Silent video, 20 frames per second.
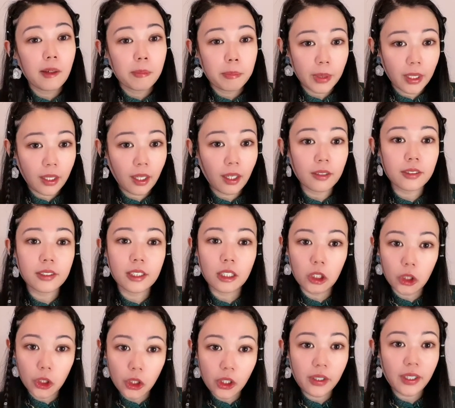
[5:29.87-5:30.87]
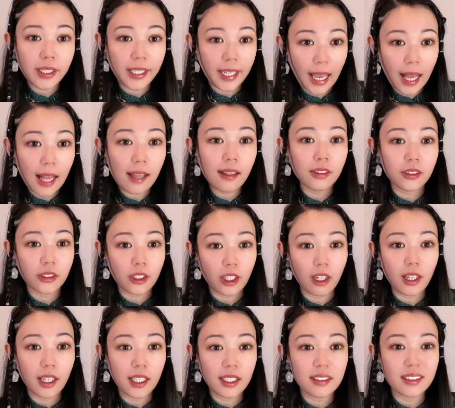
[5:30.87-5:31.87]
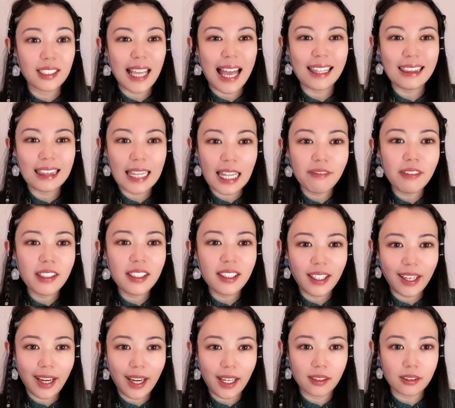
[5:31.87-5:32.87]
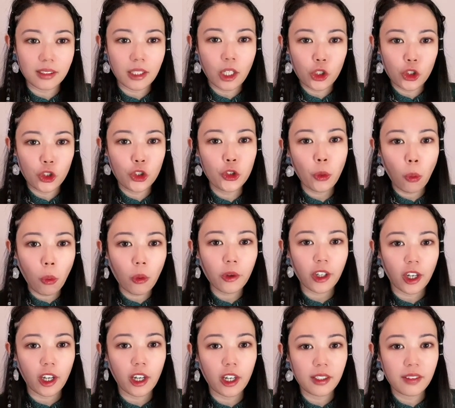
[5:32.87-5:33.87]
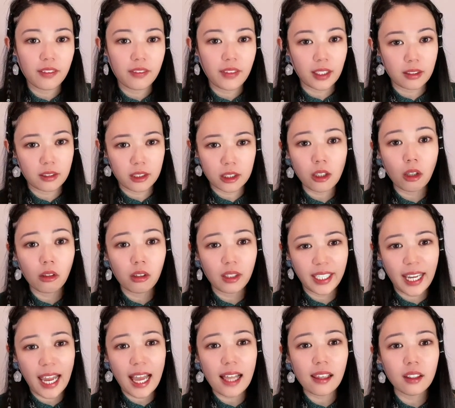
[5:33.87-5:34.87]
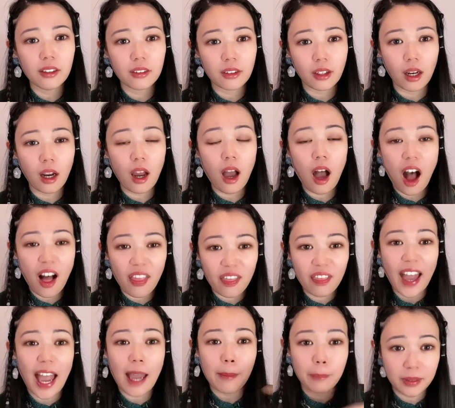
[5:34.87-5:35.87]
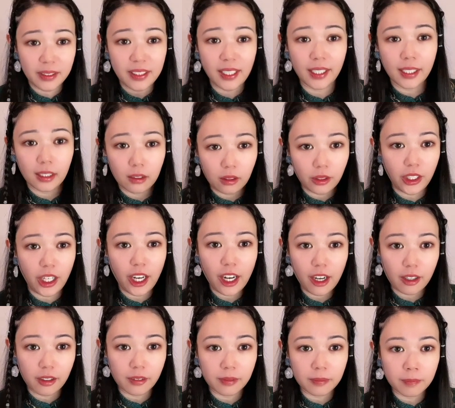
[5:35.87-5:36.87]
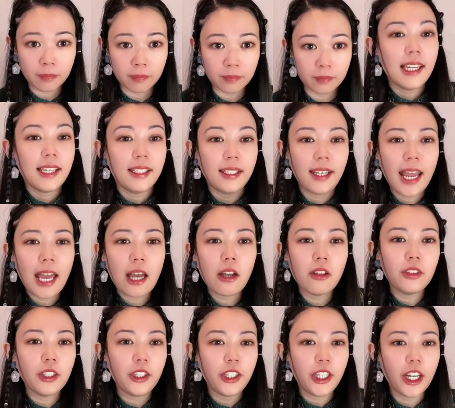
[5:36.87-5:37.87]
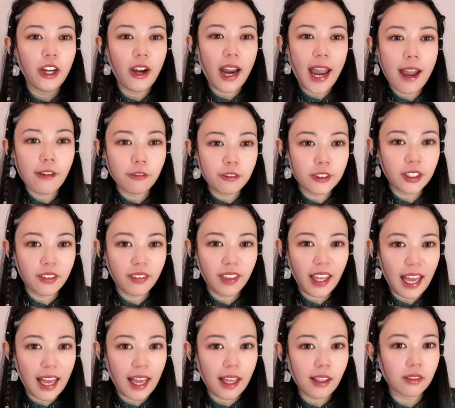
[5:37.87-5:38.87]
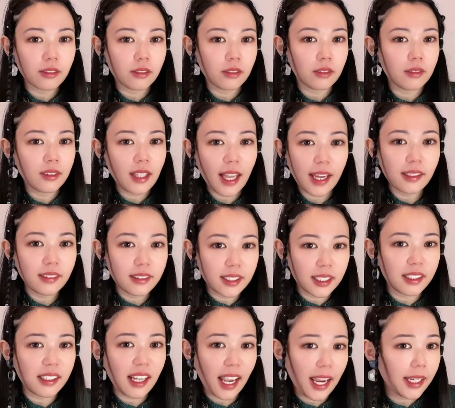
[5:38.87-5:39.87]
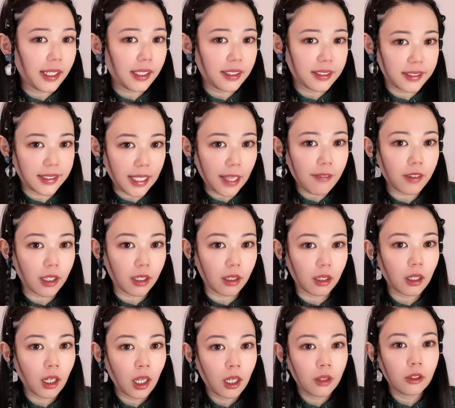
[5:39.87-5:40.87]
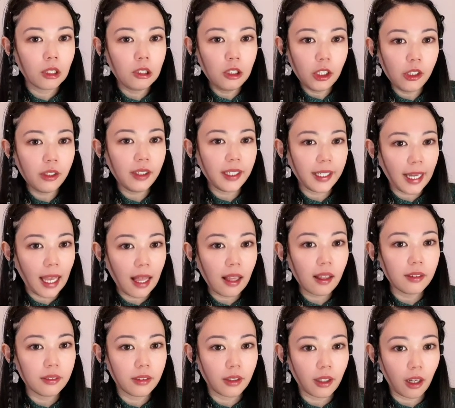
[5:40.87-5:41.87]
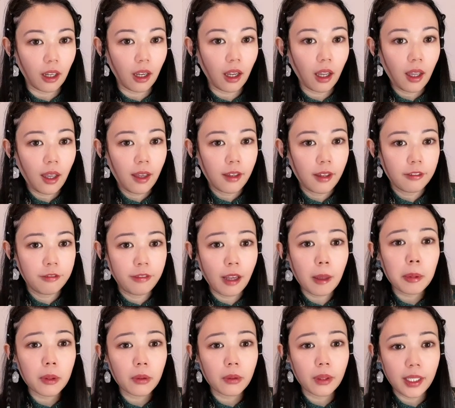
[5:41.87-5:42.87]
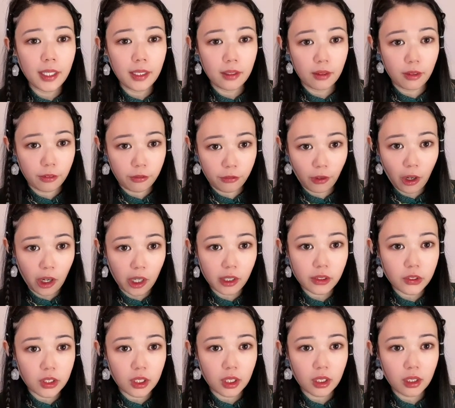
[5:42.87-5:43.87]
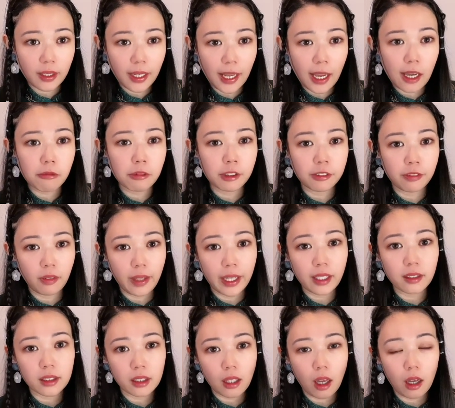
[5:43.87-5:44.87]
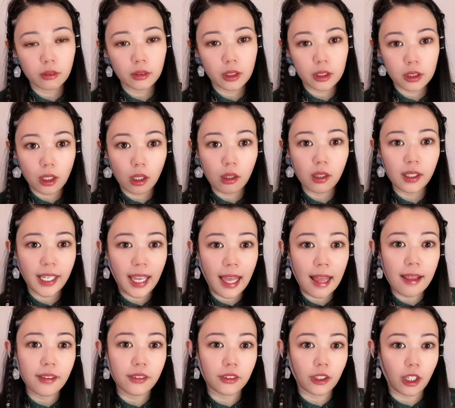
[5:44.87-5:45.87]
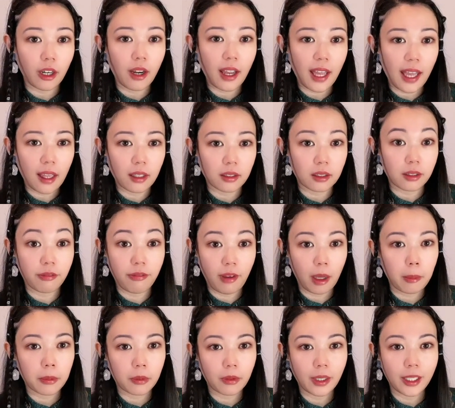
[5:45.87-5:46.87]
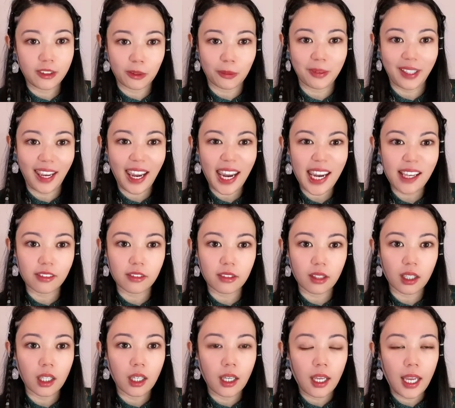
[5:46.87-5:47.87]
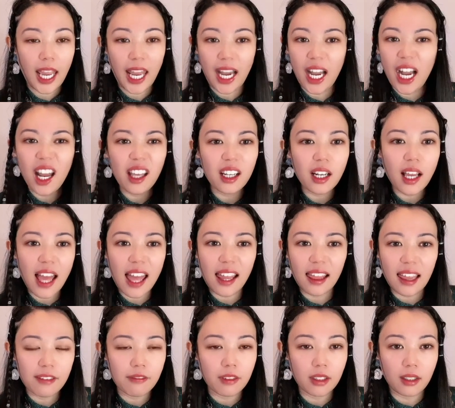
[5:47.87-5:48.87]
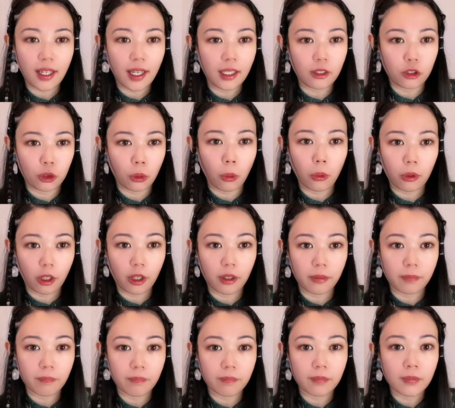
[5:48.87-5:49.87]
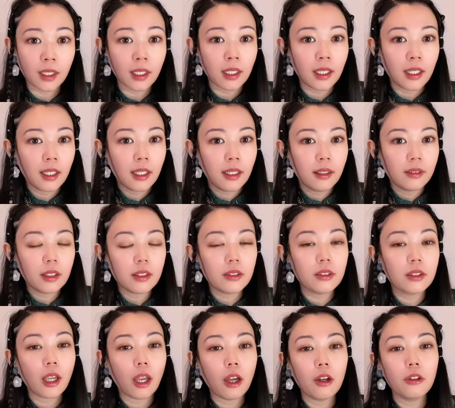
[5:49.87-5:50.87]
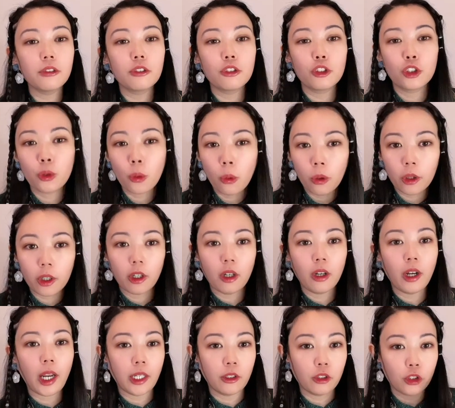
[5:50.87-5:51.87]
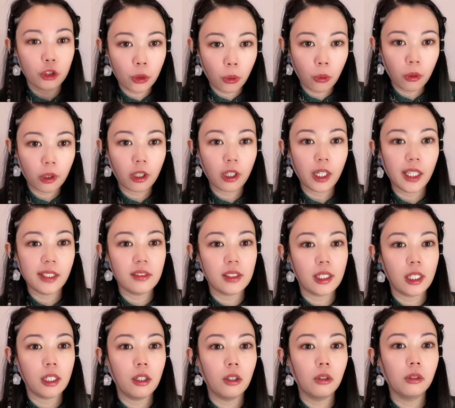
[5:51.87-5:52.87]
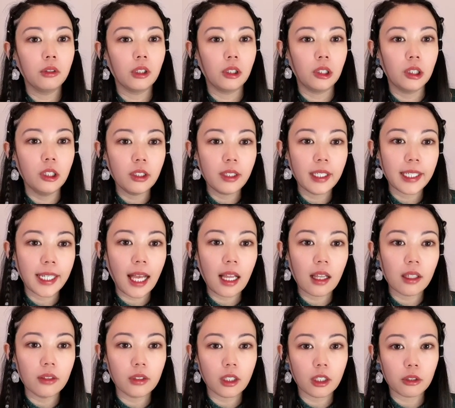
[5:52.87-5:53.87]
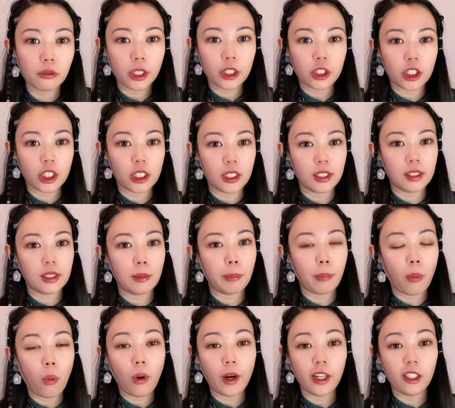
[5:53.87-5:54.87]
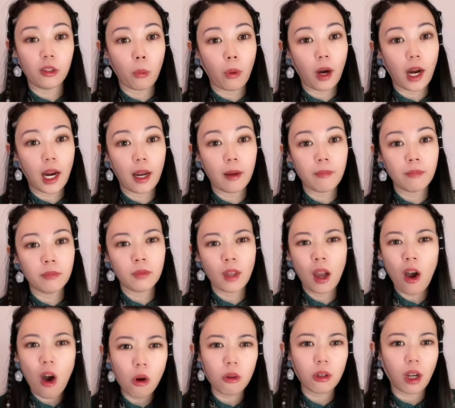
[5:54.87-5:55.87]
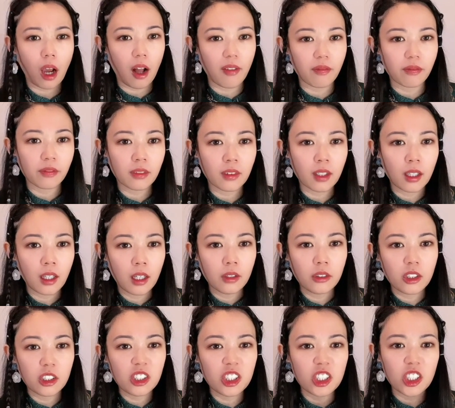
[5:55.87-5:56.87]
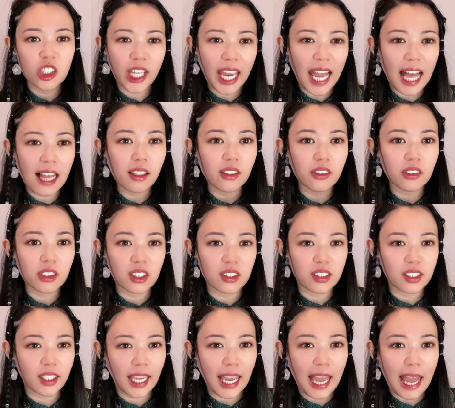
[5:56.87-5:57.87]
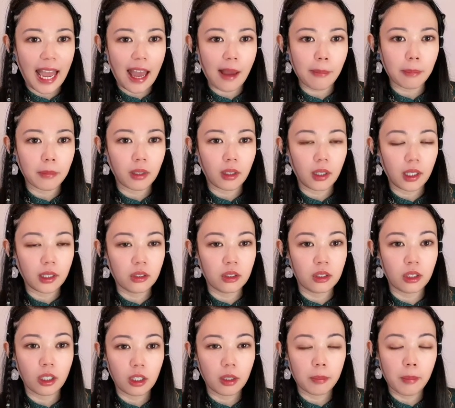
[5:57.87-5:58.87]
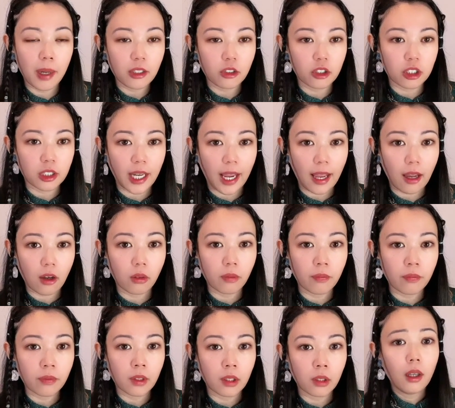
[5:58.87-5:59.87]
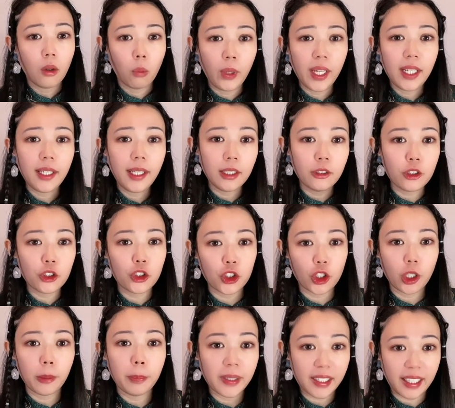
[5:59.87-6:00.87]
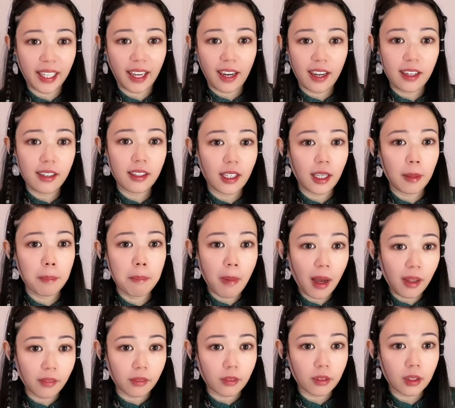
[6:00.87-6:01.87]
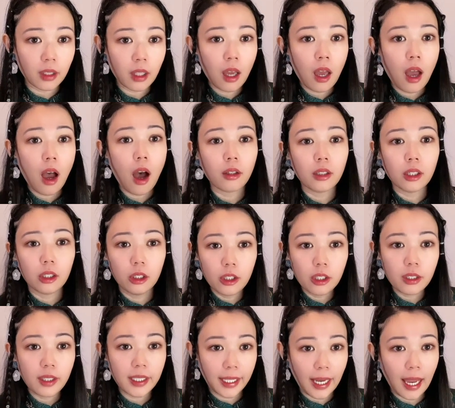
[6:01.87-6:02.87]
because the lunar calendar is 11 days shorter than solar calendar on that particular year. Now the year after that, 1987, the lunar calendar, February the 1st, now reflects on the solar calendar as February 28th, another 11 days shorter. This goes shorter and shorter until the lunar calendar reaches the point where, hold on, the two calendars gap is too much now. We need to duplicate a month on the lunar